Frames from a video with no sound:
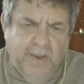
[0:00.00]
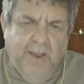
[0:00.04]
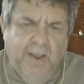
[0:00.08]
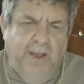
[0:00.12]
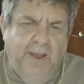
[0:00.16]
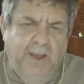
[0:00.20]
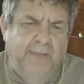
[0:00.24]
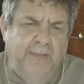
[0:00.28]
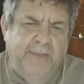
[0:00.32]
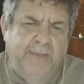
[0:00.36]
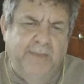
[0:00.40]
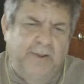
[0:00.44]

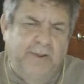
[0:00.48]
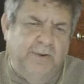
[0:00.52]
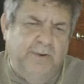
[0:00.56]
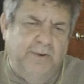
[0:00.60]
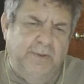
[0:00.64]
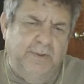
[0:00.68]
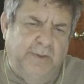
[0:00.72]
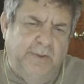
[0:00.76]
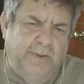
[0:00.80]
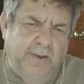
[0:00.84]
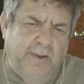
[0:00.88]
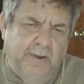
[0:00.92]
and they
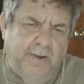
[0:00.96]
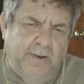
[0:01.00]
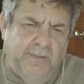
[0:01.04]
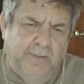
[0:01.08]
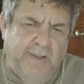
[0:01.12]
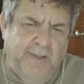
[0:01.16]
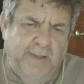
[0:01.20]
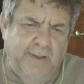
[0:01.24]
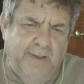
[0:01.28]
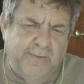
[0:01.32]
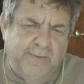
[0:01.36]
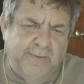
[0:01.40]
couldn't care
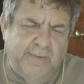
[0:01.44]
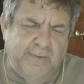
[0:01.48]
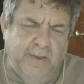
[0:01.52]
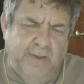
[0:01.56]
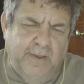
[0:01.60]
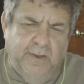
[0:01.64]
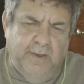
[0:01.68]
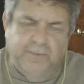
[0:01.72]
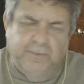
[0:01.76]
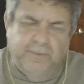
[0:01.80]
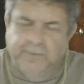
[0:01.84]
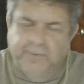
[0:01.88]
less
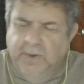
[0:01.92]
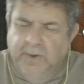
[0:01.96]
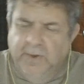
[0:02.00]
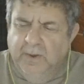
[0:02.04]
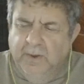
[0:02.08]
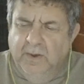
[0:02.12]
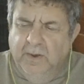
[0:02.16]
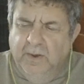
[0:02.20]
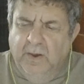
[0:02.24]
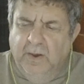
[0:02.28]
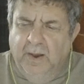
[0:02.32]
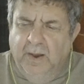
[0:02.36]
if
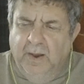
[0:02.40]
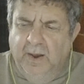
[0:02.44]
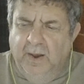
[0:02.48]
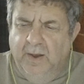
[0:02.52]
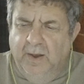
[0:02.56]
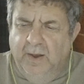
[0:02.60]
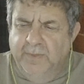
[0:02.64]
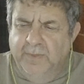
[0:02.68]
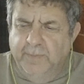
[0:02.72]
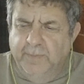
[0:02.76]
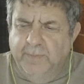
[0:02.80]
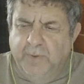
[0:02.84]

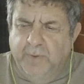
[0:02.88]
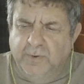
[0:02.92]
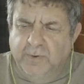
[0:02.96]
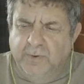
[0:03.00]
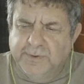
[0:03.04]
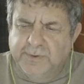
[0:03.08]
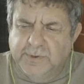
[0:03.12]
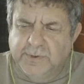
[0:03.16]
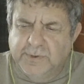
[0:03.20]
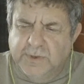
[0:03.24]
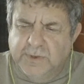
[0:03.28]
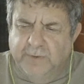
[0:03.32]
the
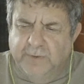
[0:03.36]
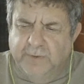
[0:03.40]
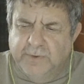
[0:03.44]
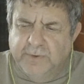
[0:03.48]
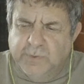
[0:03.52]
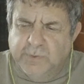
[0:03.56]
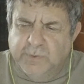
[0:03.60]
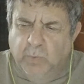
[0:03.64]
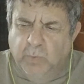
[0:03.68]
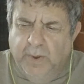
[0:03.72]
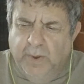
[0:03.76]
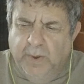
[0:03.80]
Postal
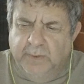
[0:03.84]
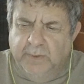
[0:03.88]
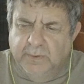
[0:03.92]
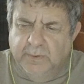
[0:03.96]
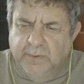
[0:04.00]
Service went